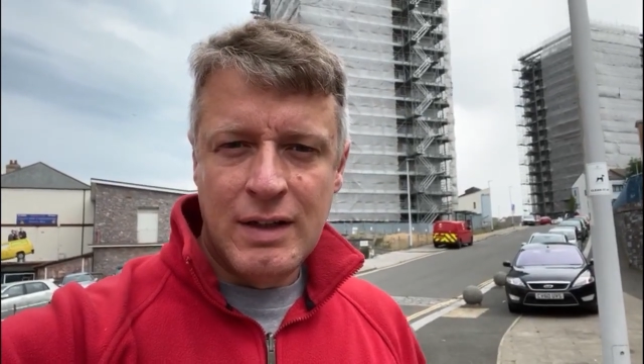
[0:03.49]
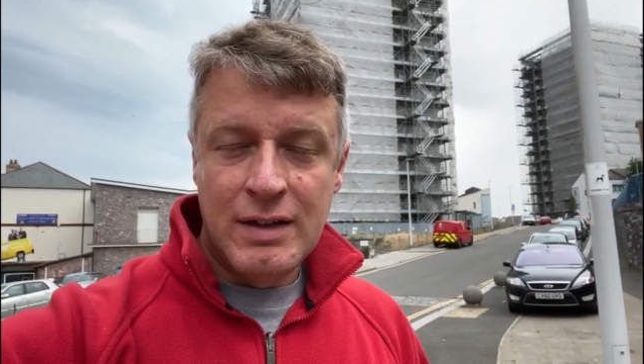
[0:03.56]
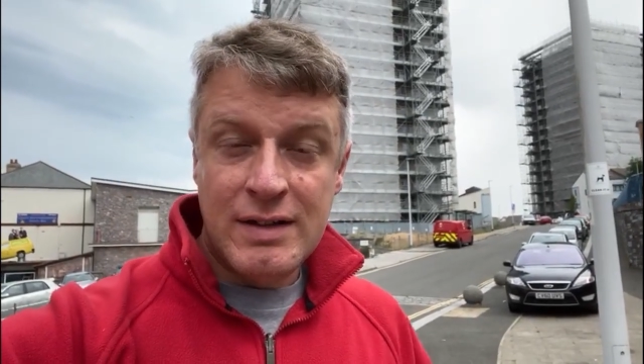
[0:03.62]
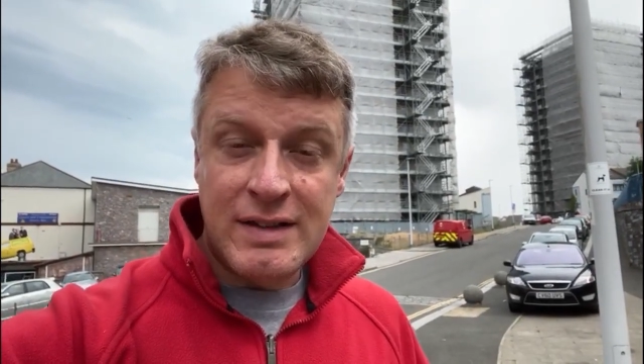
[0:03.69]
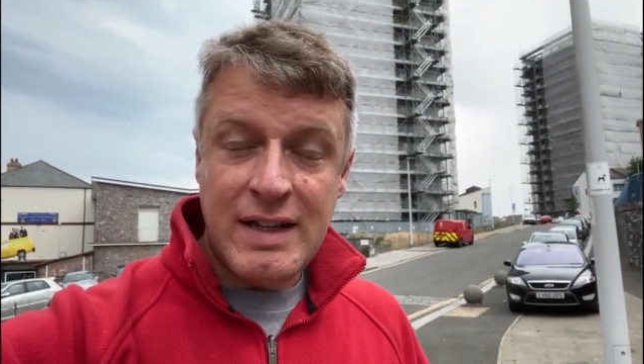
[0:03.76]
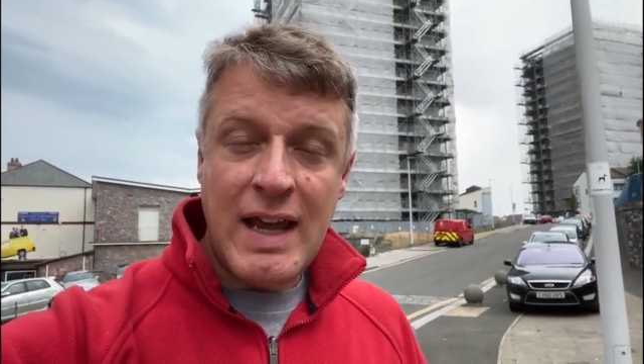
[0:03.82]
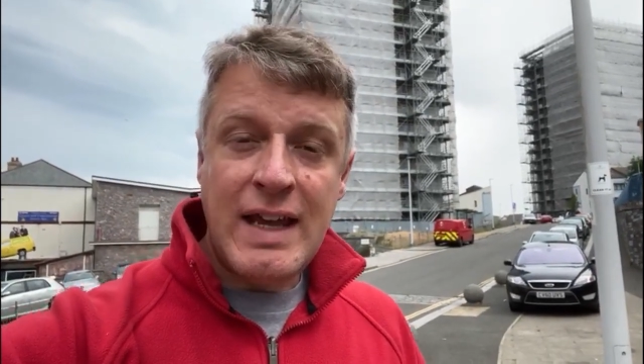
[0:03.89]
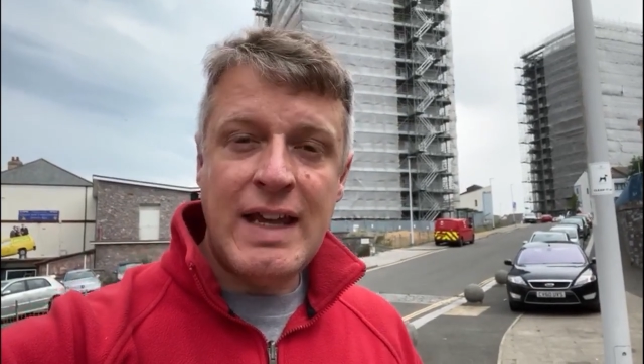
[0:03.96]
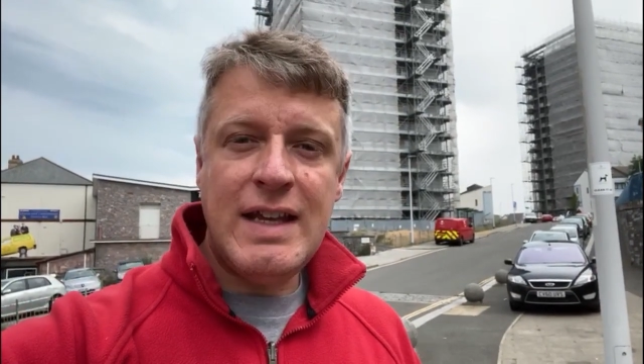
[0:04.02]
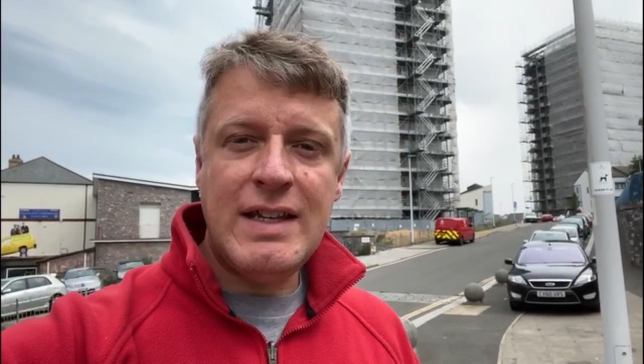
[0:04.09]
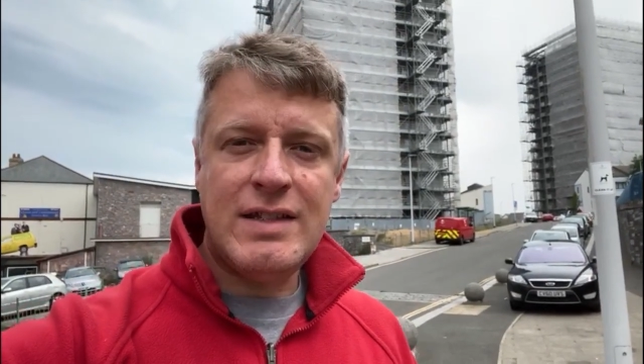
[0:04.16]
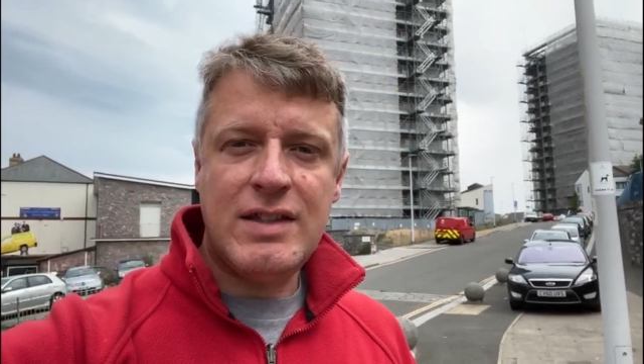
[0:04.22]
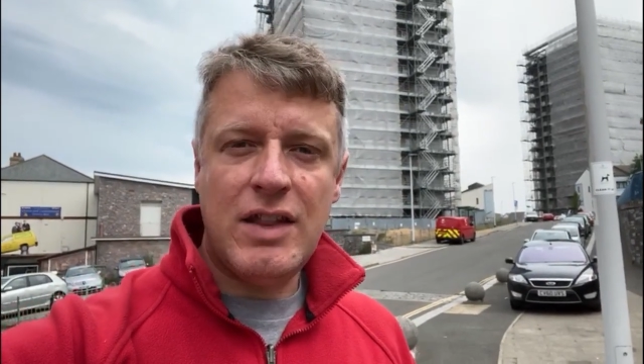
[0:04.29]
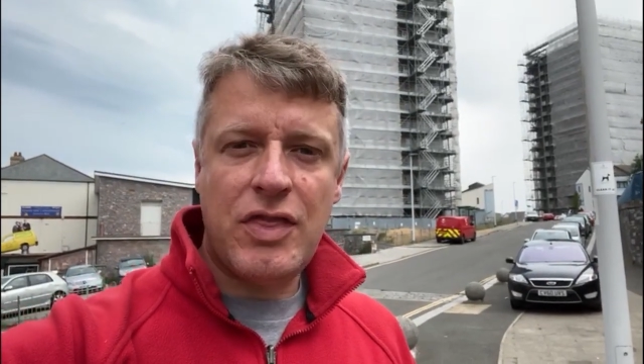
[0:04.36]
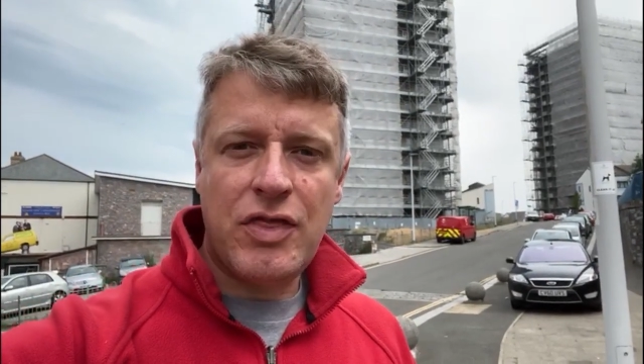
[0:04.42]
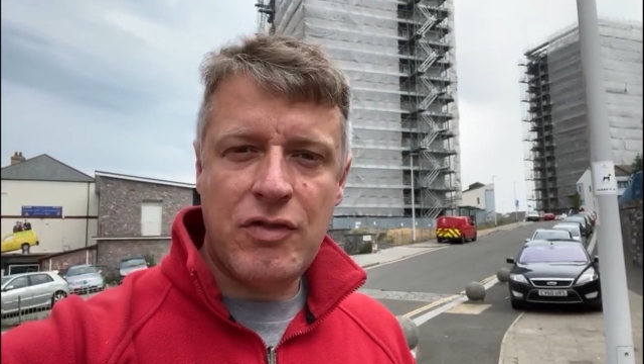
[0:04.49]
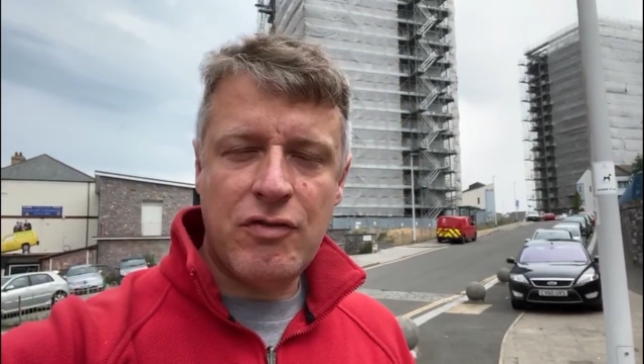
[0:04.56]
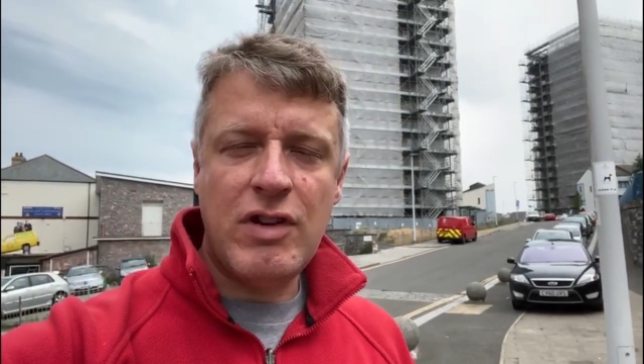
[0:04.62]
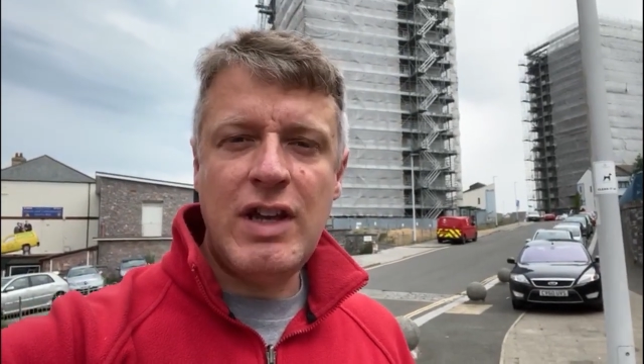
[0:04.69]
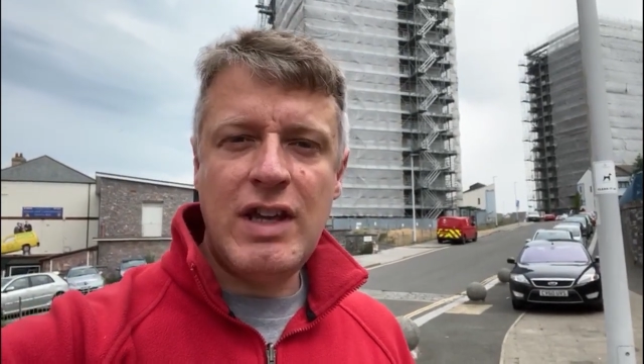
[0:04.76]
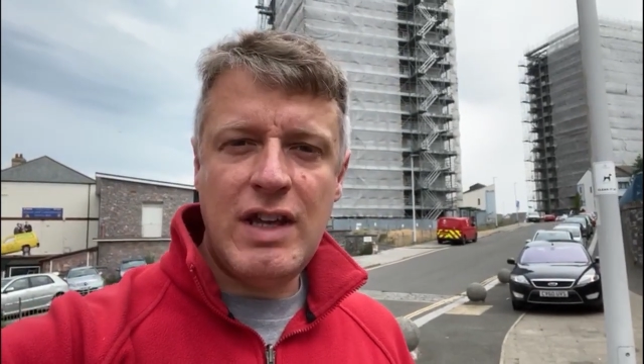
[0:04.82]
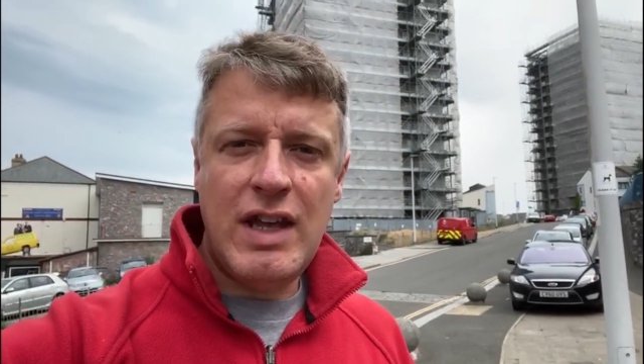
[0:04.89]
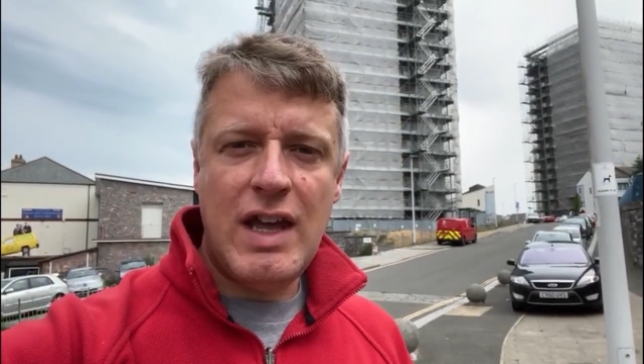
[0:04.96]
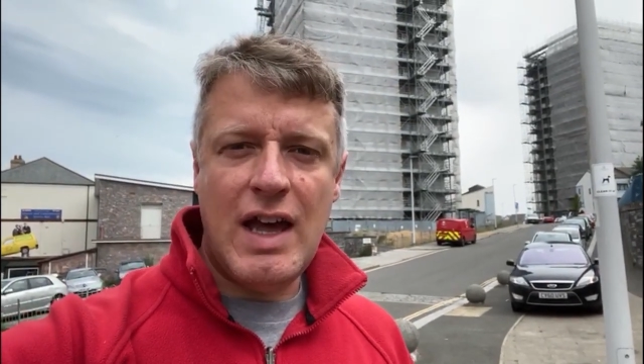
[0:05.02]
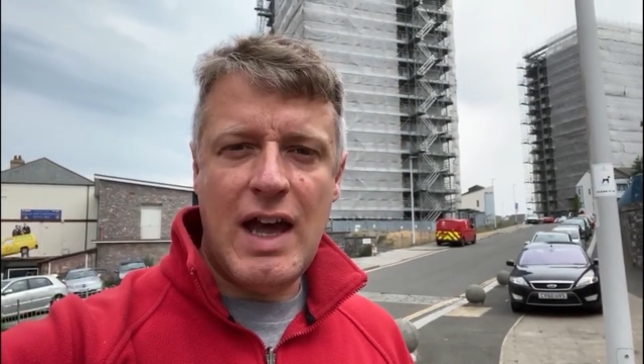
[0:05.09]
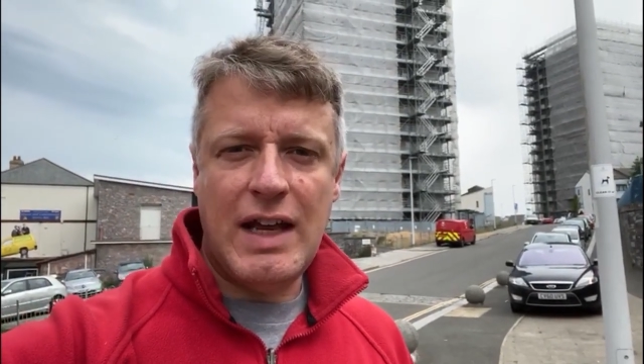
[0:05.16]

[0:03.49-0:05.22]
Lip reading: Today is the 3-year